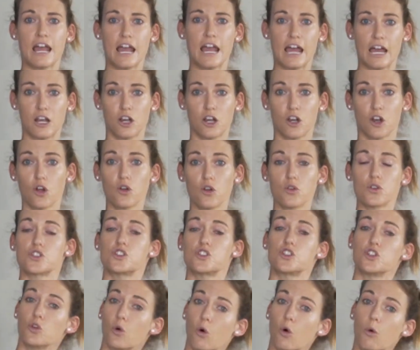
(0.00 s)
and
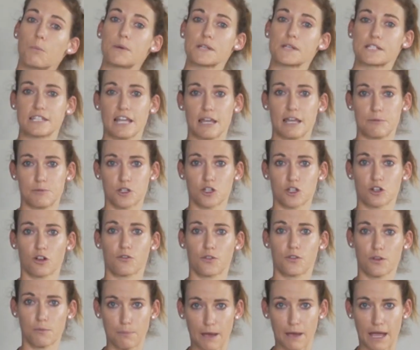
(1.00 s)
lowers your perception
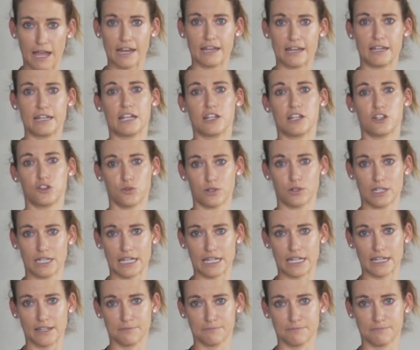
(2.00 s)
of the pain in your
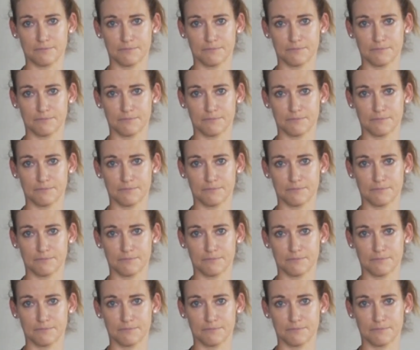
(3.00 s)
knee.